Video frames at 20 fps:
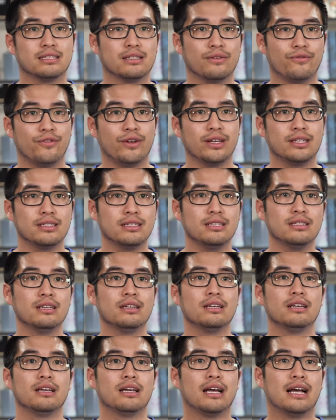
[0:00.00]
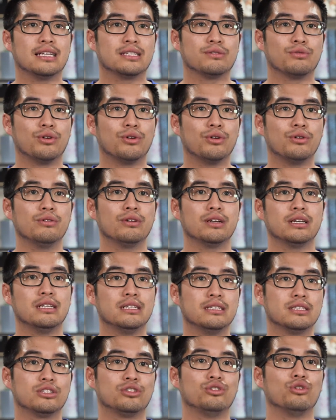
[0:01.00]
affected as well
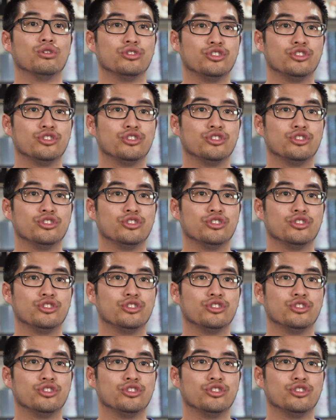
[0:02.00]
is your